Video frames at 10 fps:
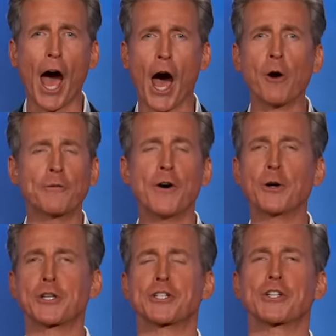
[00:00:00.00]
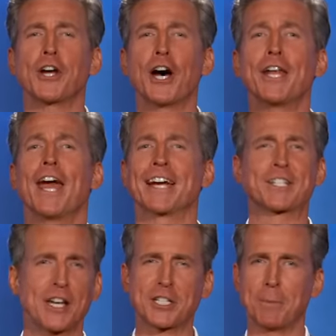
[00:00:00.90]
our focus is on
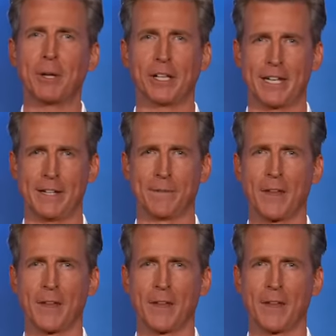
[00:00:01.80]
accessibility.